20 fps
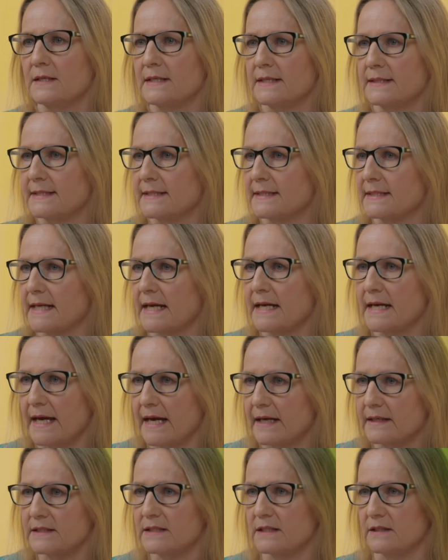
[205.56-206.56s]
You can stay
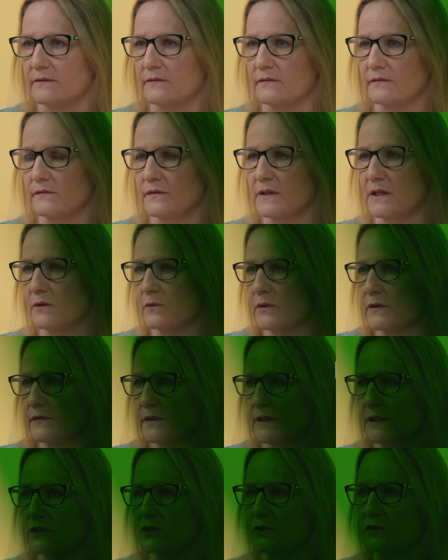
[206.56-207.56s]
active. The
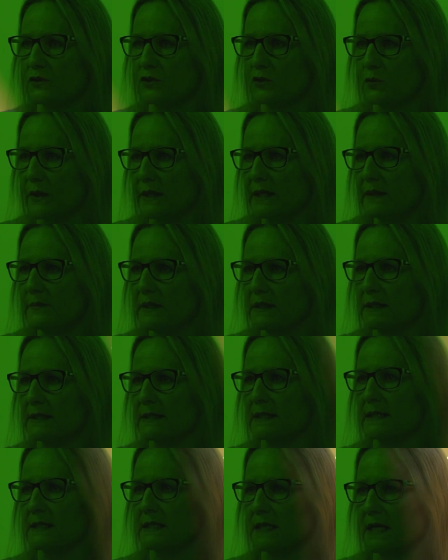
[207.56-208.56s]
equivalent to 20
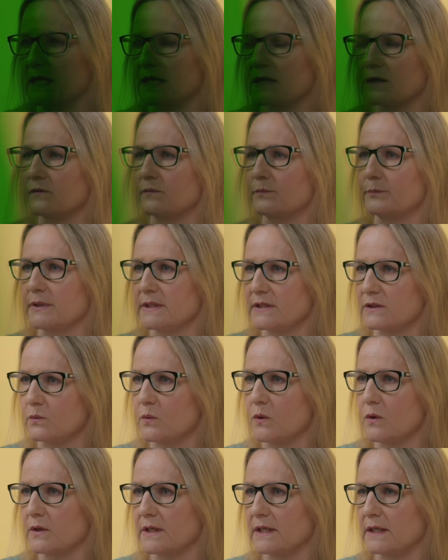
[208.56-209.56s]
minutes a day of brisk
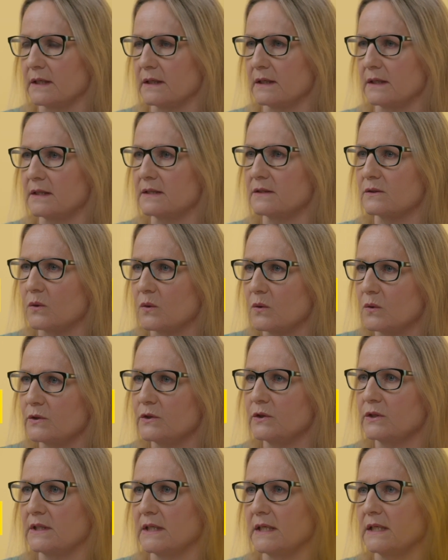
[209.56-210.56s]
walking is all
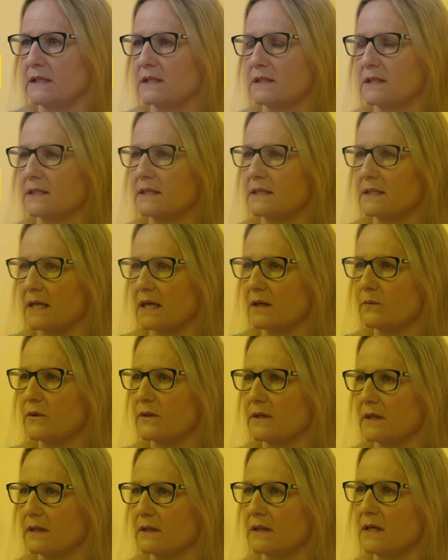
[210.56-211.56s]
you need to stay
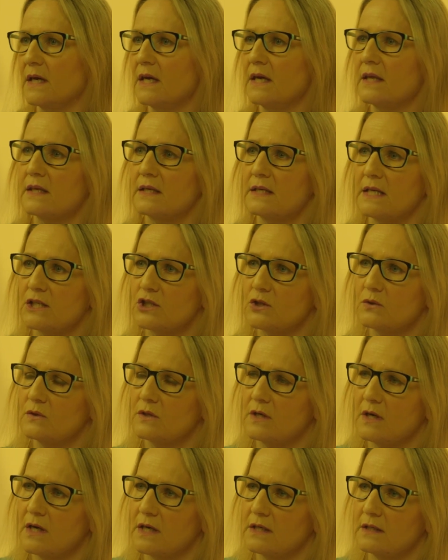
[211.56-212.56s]
within the national
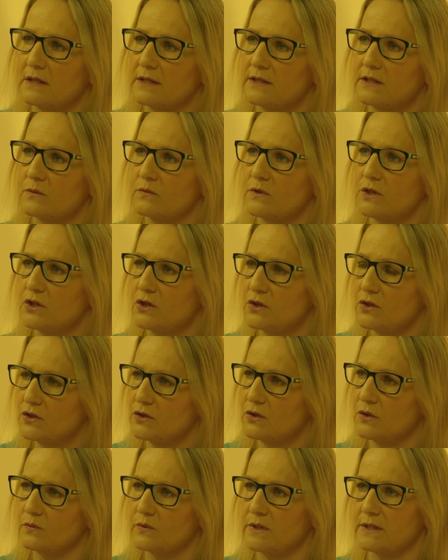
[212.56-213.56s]
guidelines and
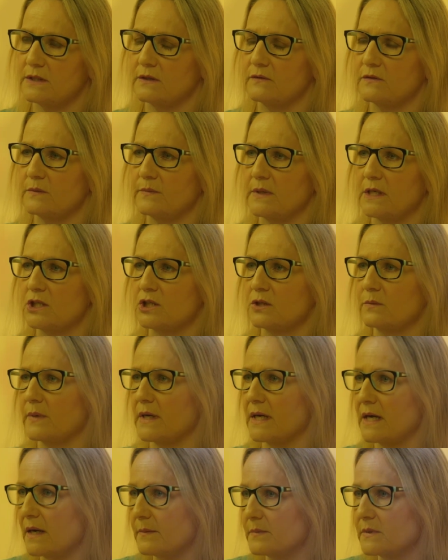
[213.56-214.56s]
reduce your risk of dementia
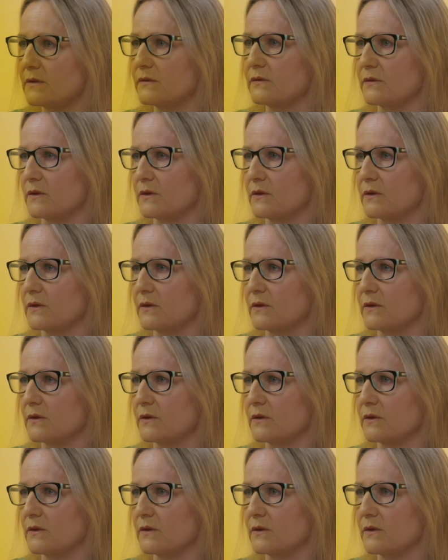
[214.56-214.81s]
by up to